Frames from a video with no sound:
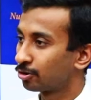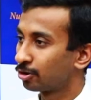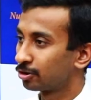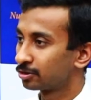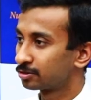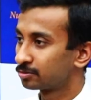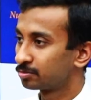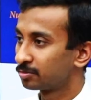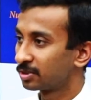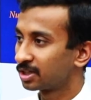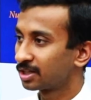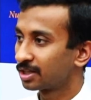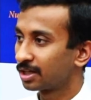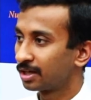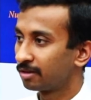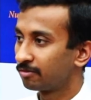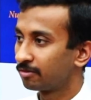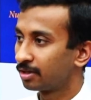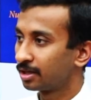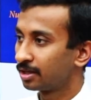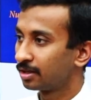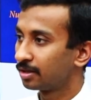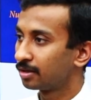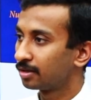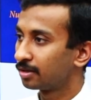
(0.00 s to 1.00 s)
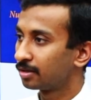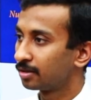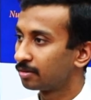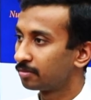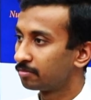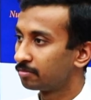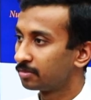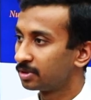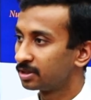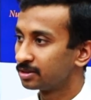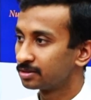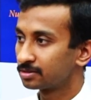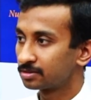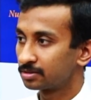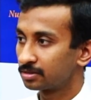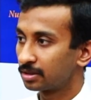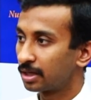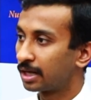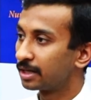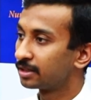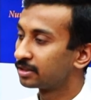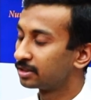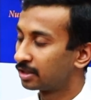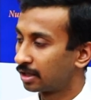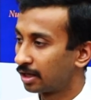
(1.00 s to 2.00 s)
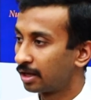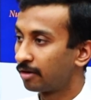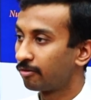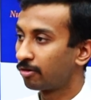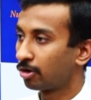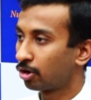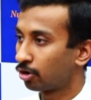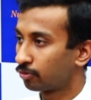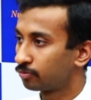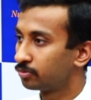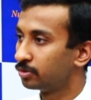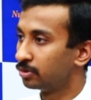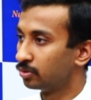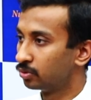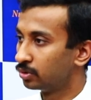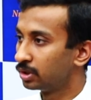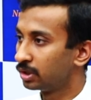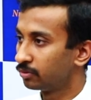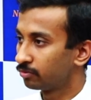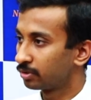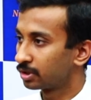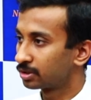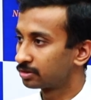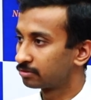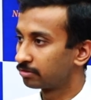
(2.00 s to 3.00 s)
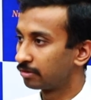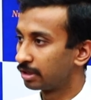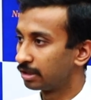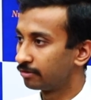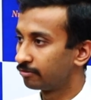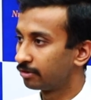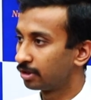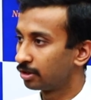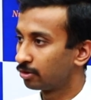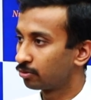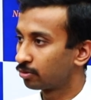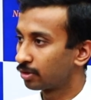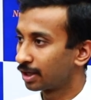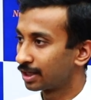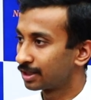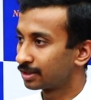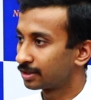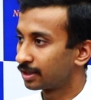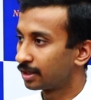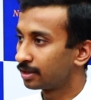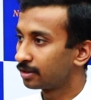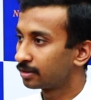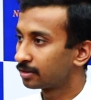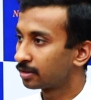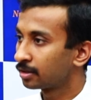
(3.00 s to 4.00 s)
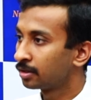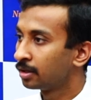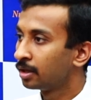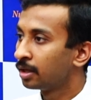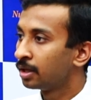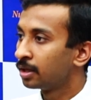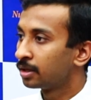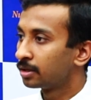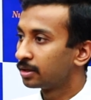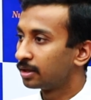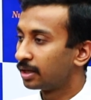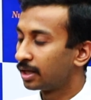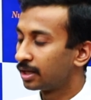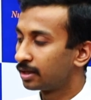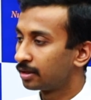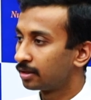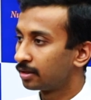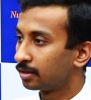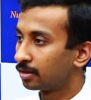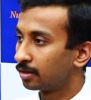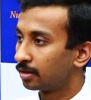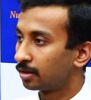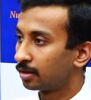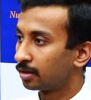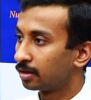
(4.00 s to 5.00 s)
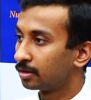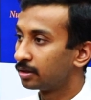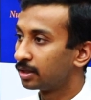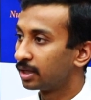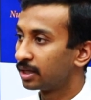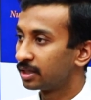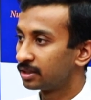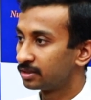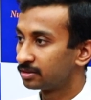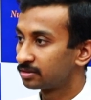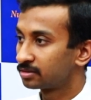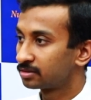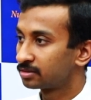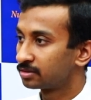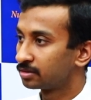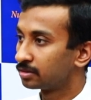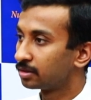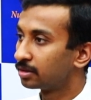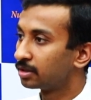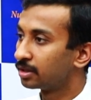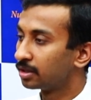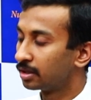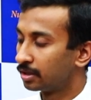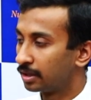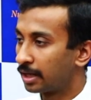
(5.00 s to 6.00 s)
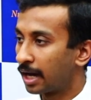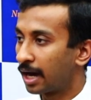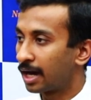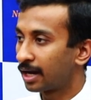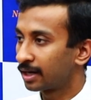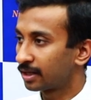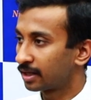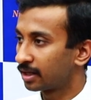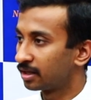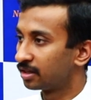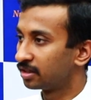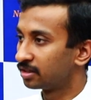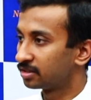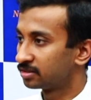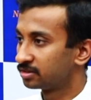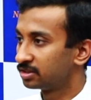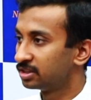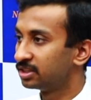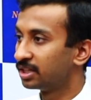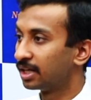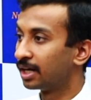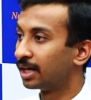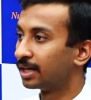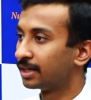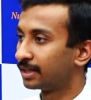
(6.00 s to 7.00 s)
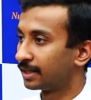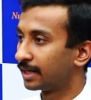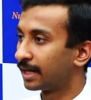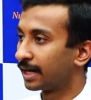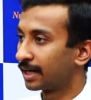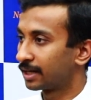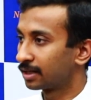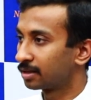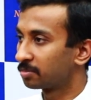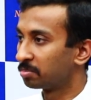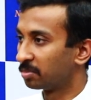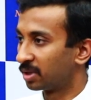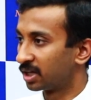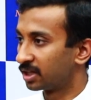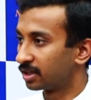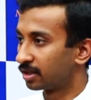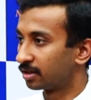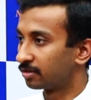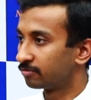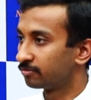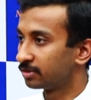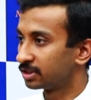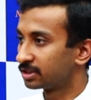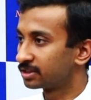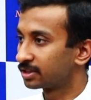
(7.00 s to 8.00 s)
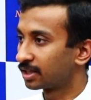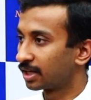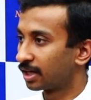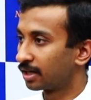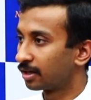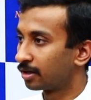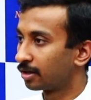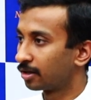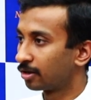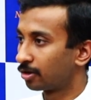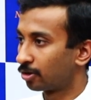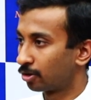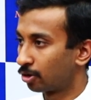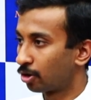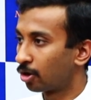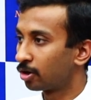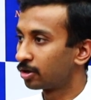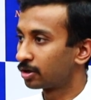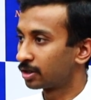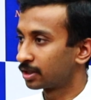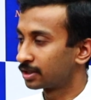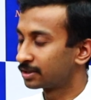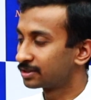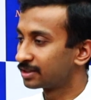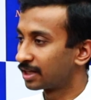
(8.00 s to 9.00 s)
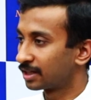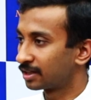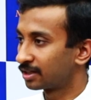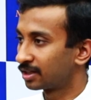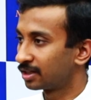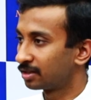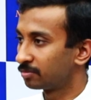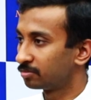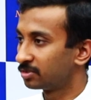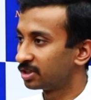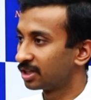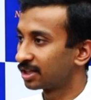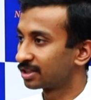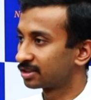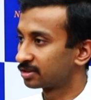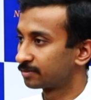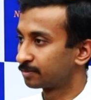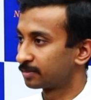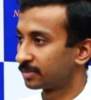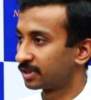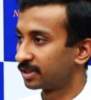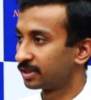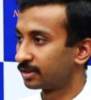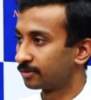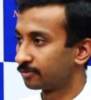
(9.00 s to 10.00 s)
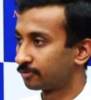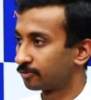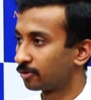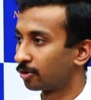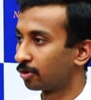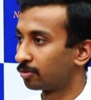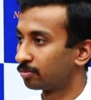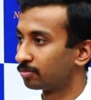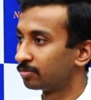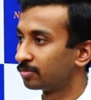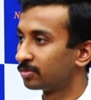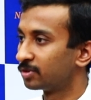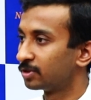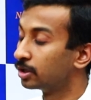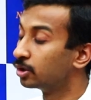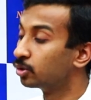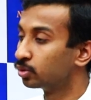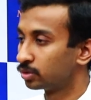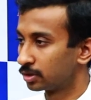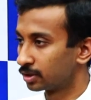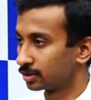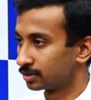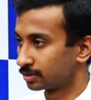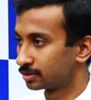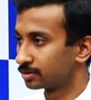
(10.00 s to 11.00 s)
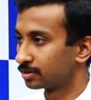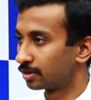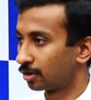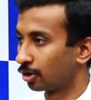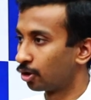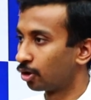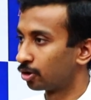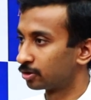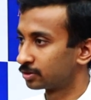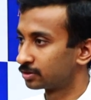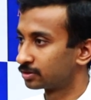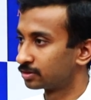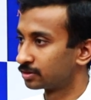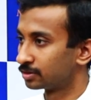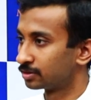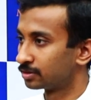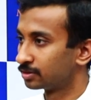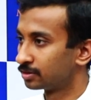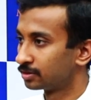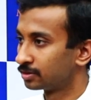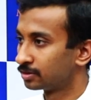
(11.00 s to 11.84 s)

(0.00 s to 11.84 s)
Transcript: Cosmic level means at the level of universe when we look at that. Then there is dark energy and dark matter which can not exactly be explained from Newton's laws, sir.